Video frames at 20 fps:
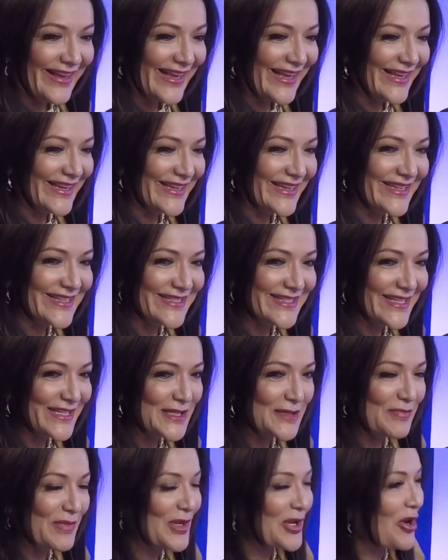And
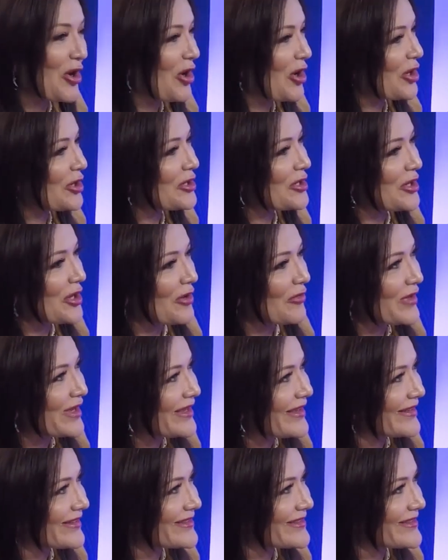it's been ongoing.